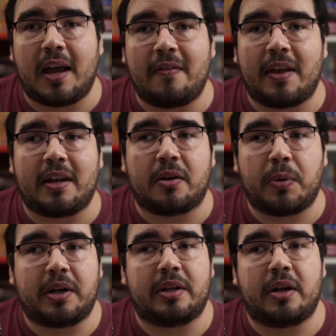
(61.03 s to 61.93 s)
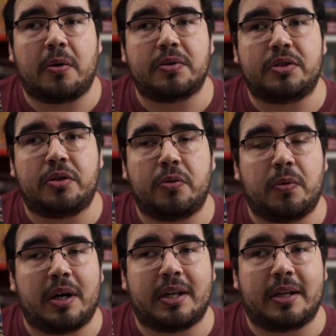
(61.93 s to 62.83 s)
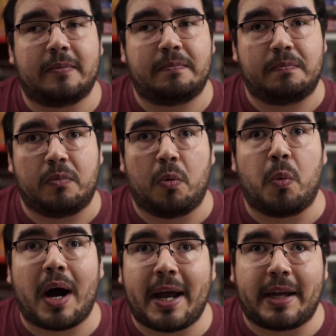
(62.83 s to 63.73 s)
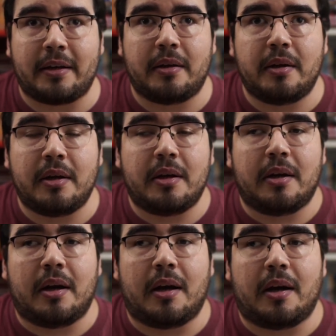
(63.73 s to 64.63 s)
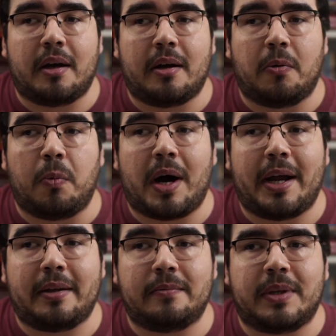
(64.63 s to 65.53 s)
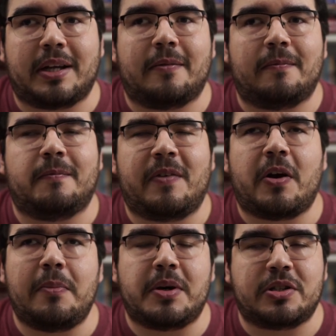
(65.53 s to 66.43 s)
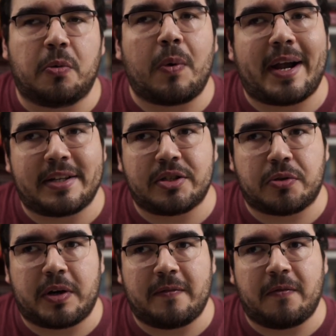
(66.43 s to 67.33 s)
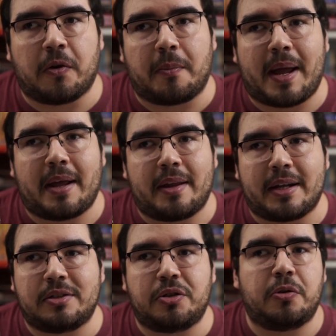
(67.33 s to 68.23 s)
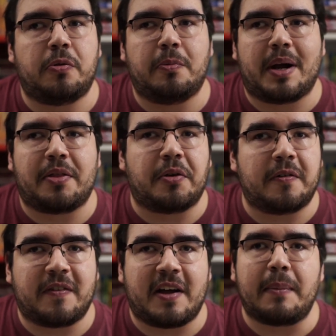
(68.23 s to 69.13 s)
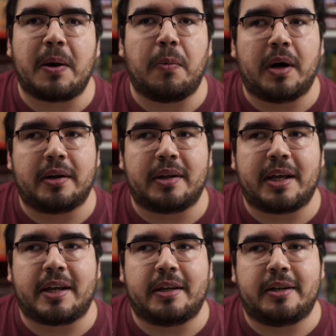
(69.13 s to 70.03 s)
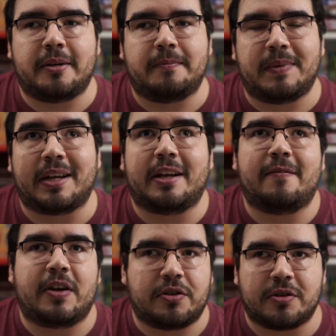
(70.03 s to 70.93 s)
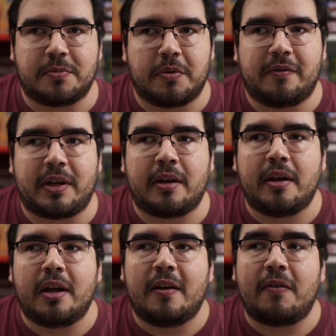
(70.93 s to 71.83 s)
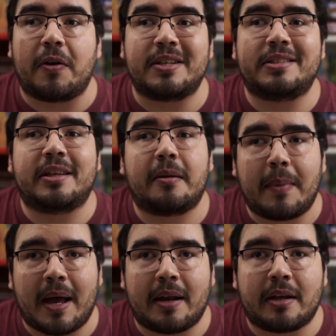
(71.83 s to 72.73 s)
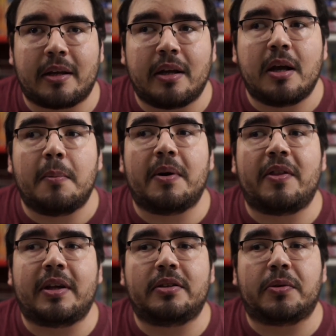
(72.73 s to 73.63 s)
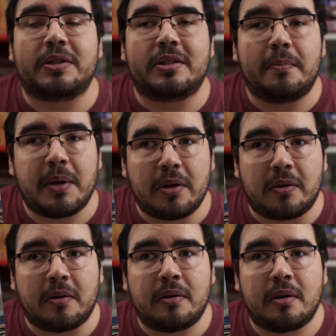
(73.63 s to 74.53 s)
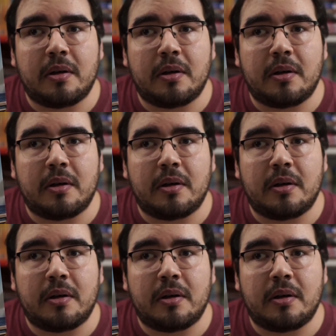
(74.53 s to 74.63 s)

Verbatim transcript: and then it quickly goes to a uh, wide uh, wide, like a very much a widescreen format, like a two by thirty-five by one, like a um, like an Avengers movie, very cinematic. But then towards the middle,